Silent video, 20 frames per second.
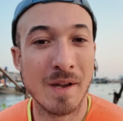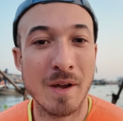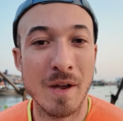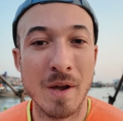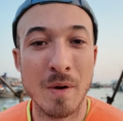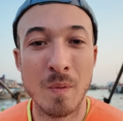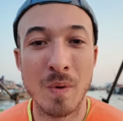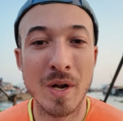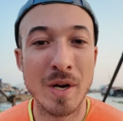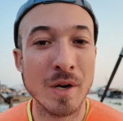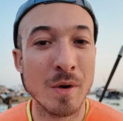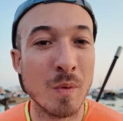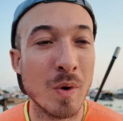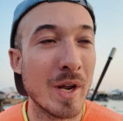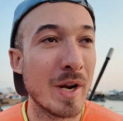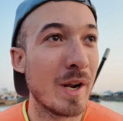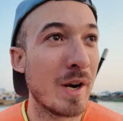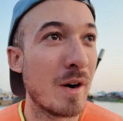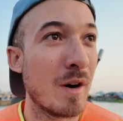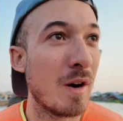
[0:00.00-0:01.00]
I wonder
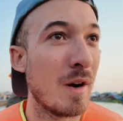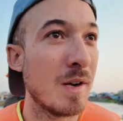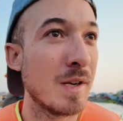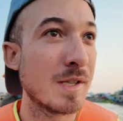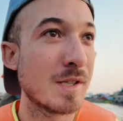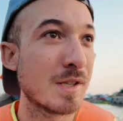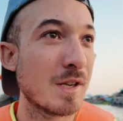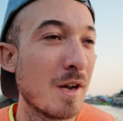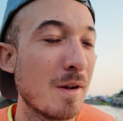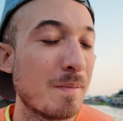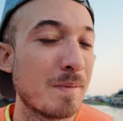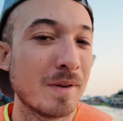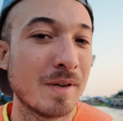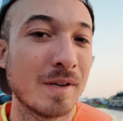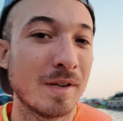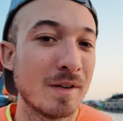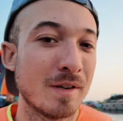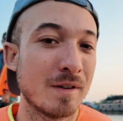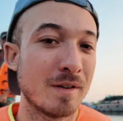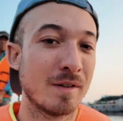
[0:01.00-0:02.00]
why they're all
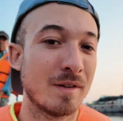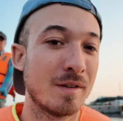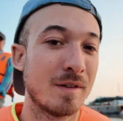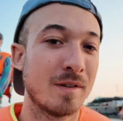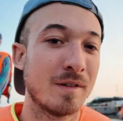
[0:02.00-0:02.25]
stopping here.